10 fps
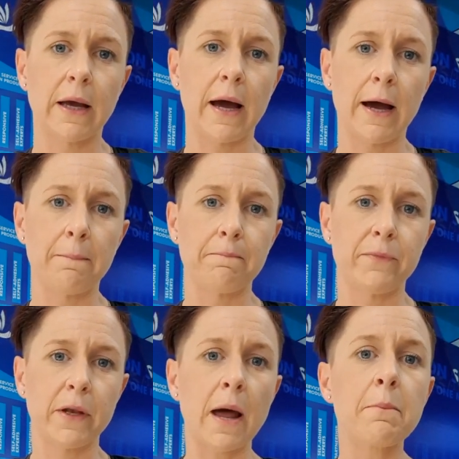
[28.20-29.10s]

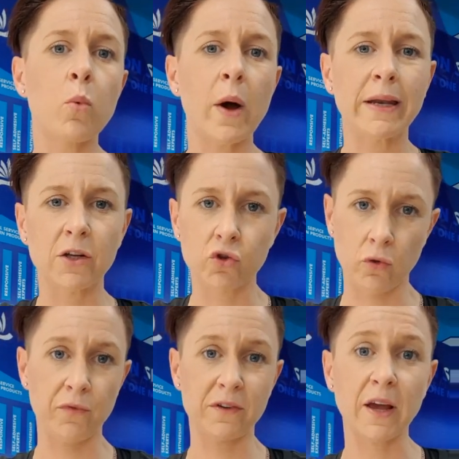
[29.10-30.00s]
The number one
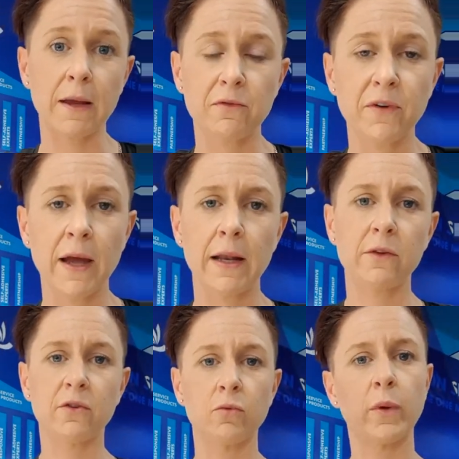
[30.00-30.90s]
issue for tape
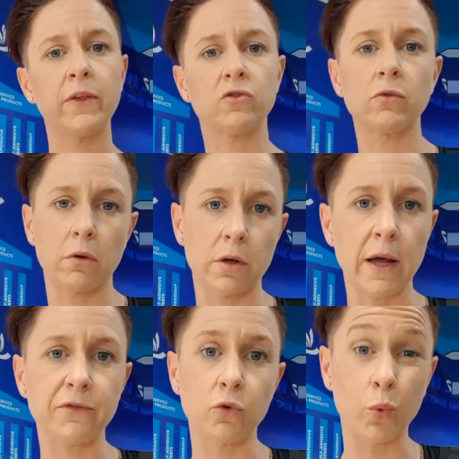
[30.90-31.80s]
failures is when there's not
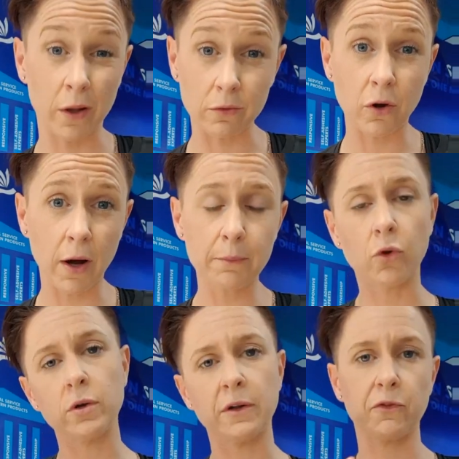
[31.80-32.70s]
enough dwell time,
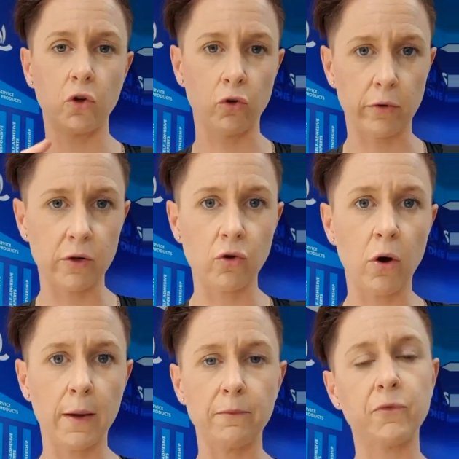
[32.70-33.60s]
not enough curing
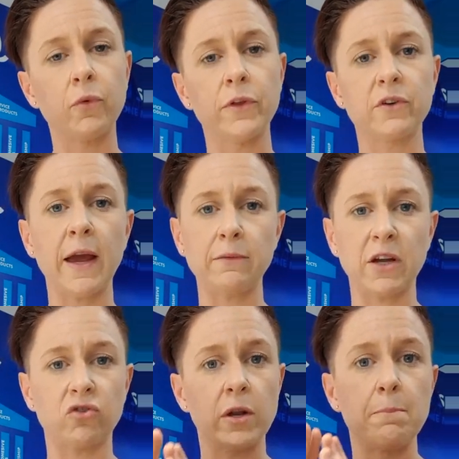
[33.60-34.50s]
time for the tape to
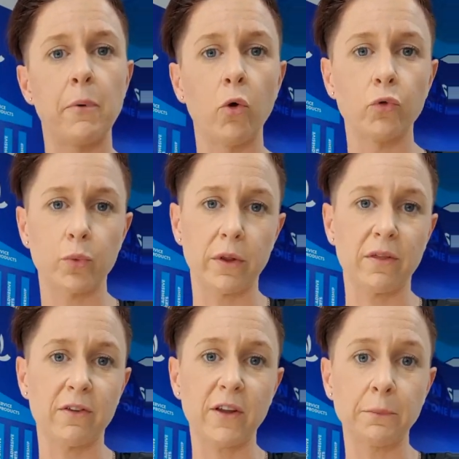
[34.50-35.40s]
actually bond with
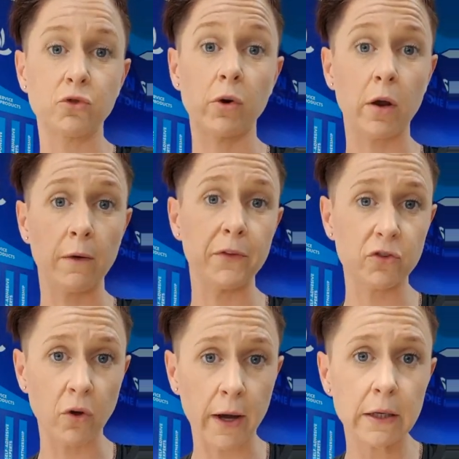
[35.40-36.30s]
the substrate of the
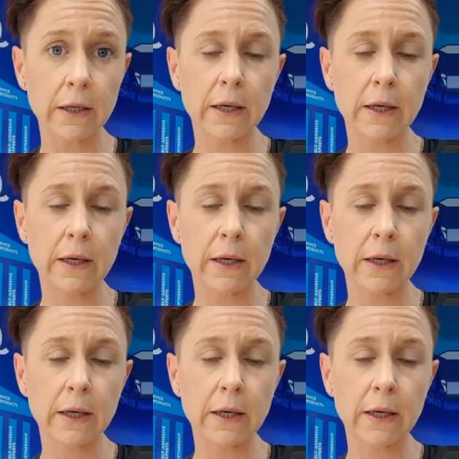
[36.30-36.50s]
sign.